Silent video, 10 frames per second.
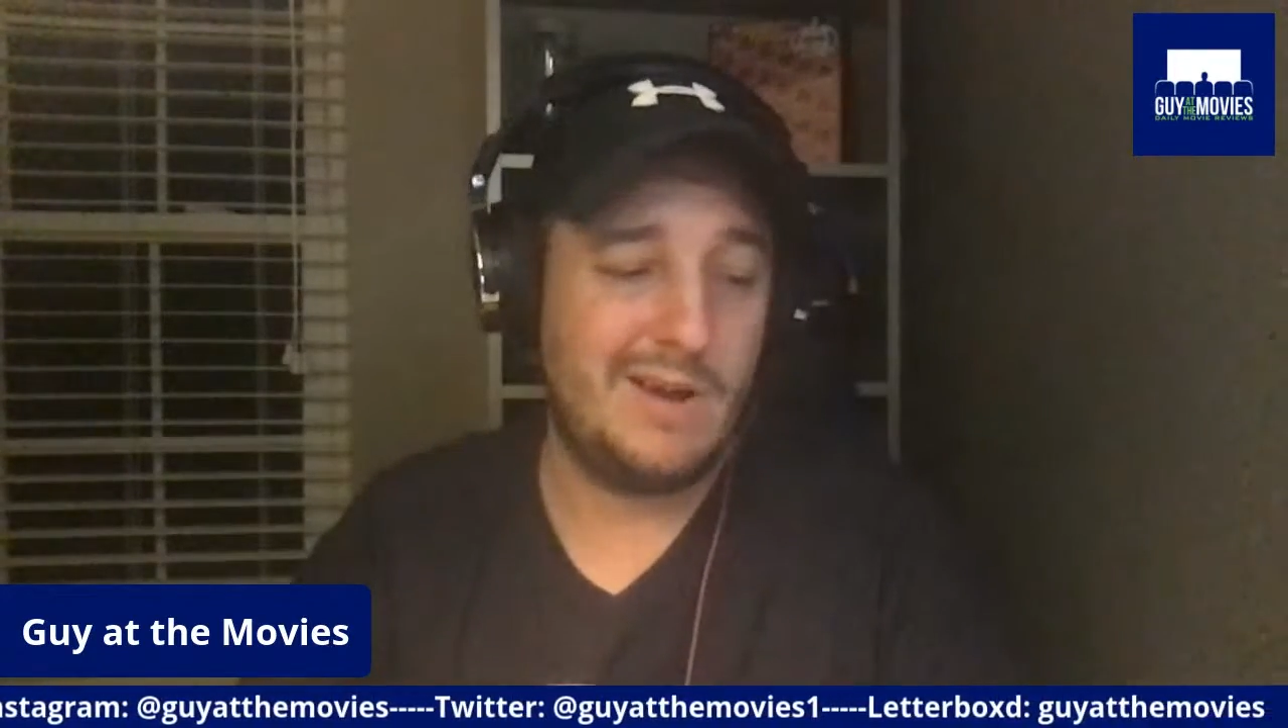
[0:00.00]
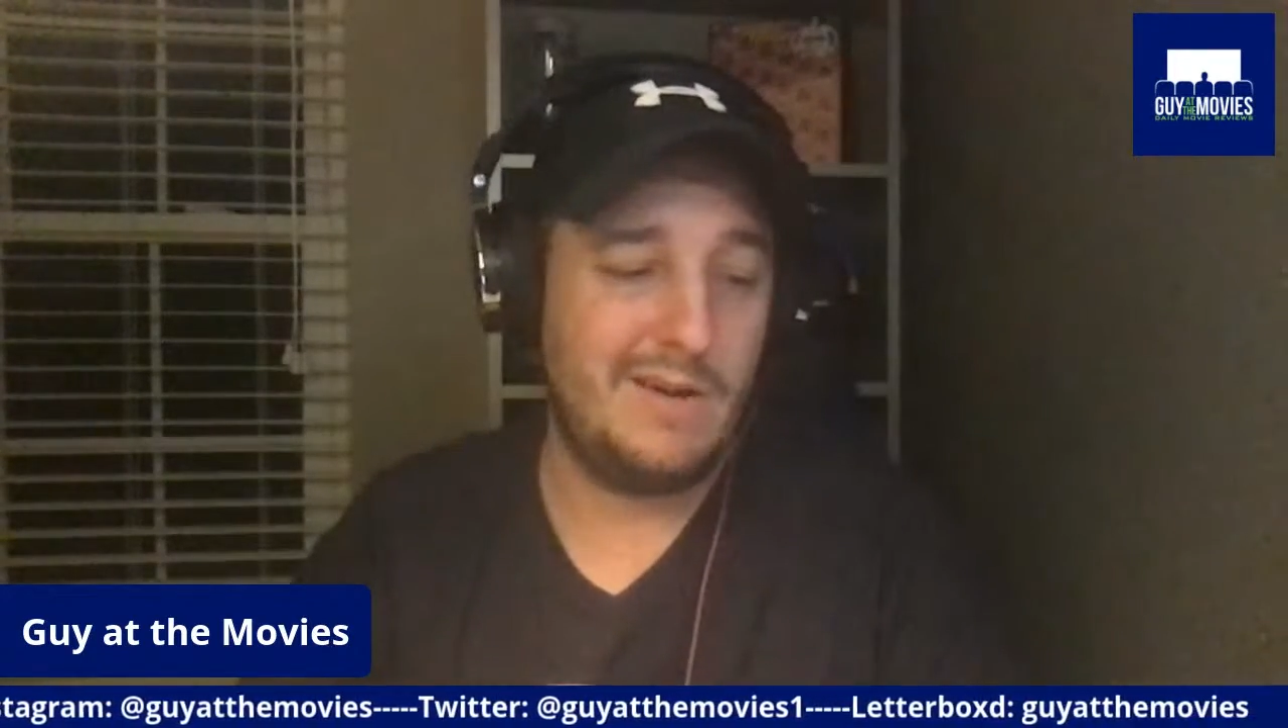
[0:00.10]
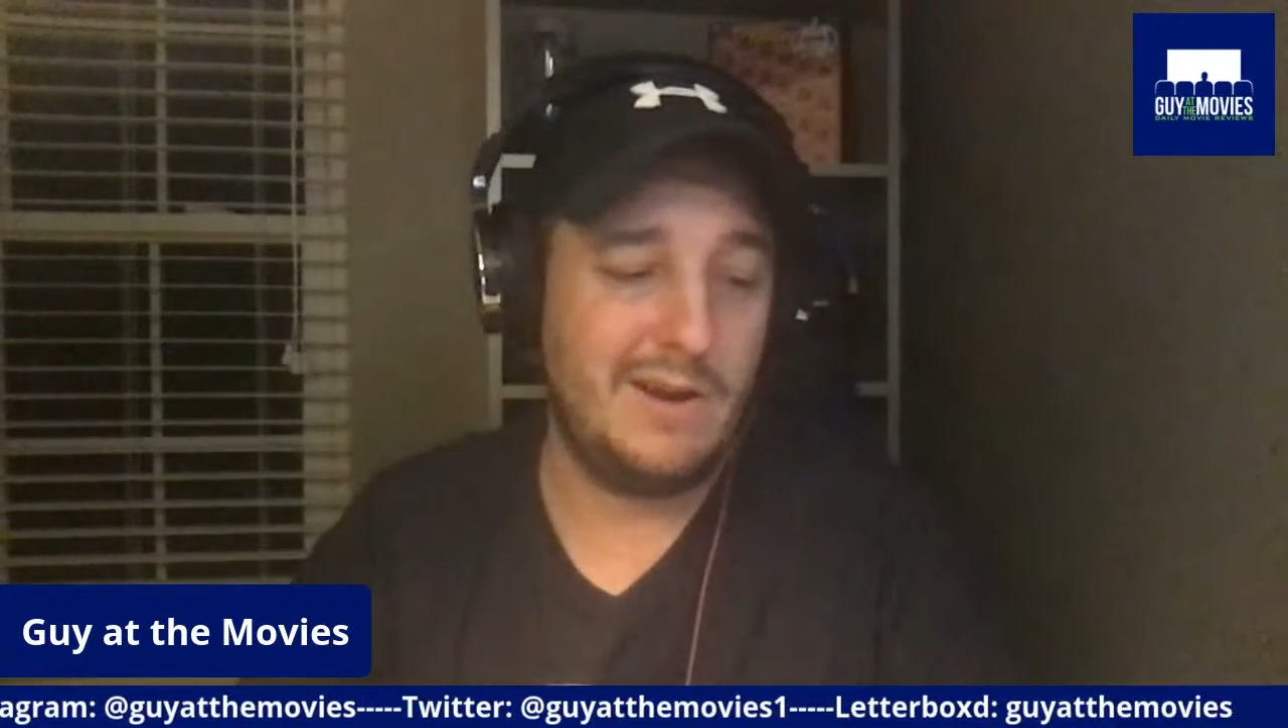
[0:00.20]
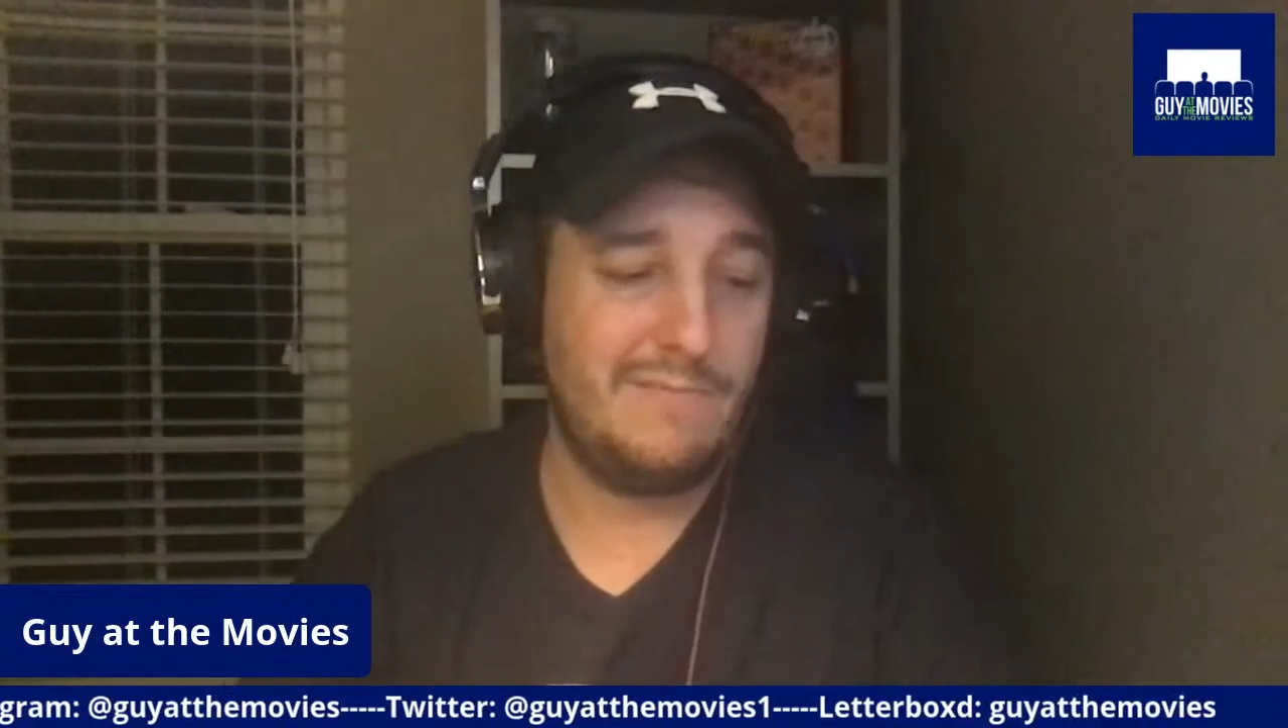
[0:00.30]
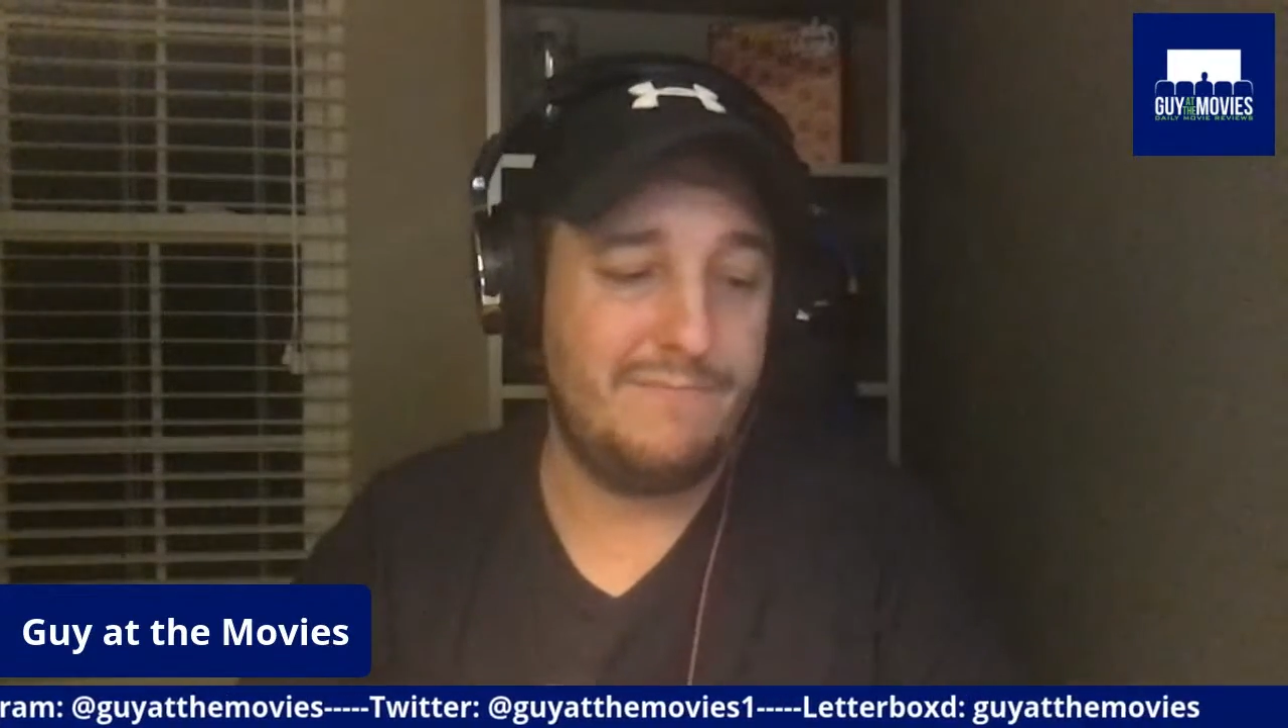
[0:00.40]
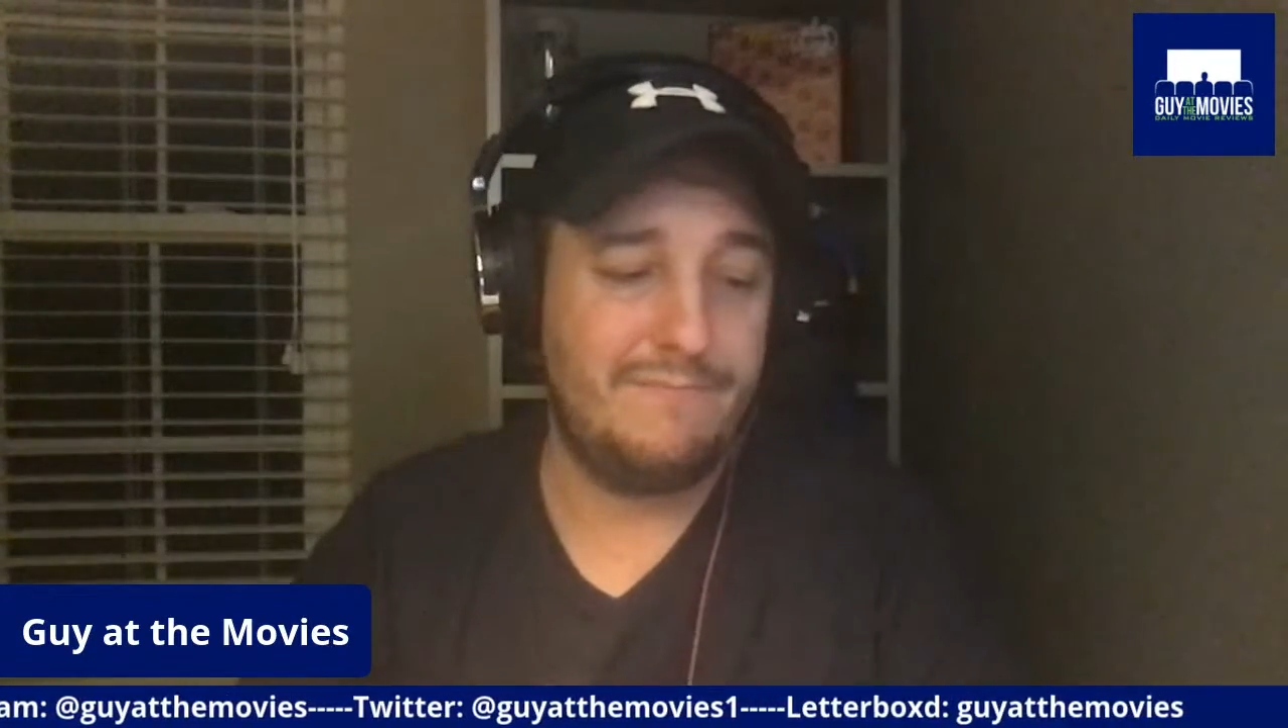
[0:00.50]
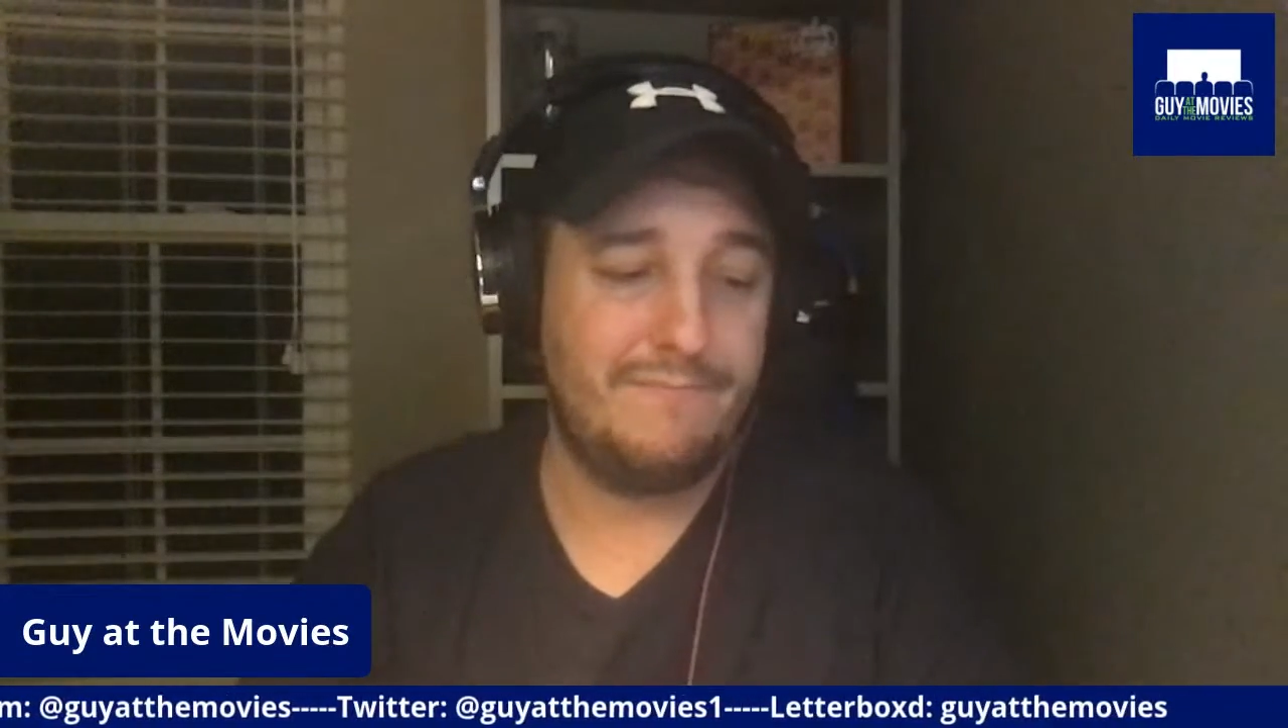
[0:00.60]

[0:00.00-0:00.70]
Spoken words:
don't know.